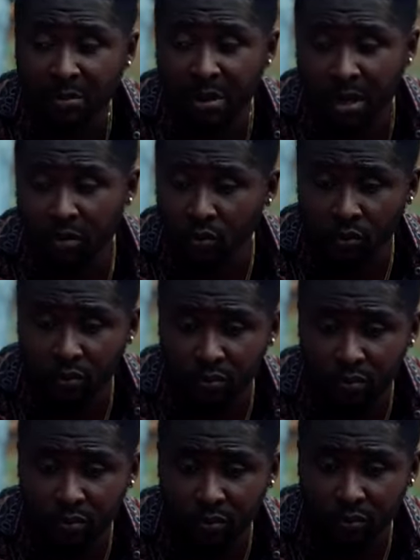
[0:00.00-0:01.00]
Oh, it was that
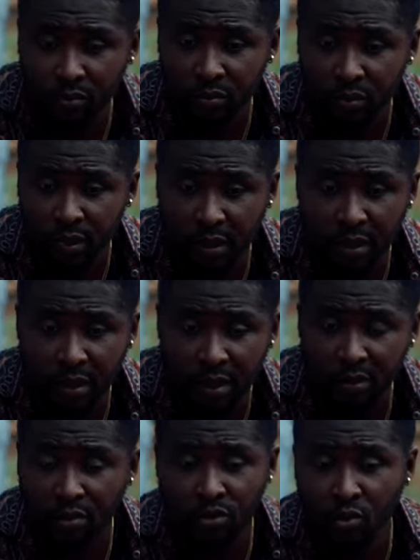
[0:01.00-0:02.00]
man.
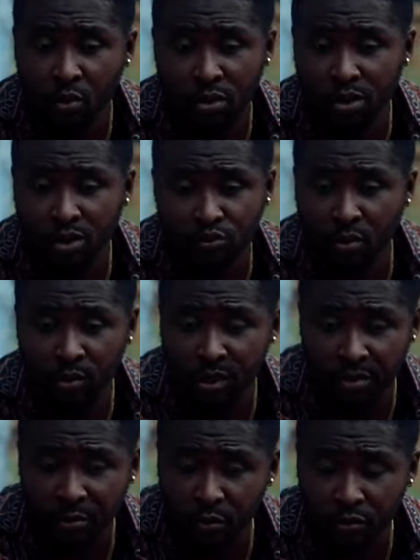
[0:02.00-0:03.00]
I don't know what is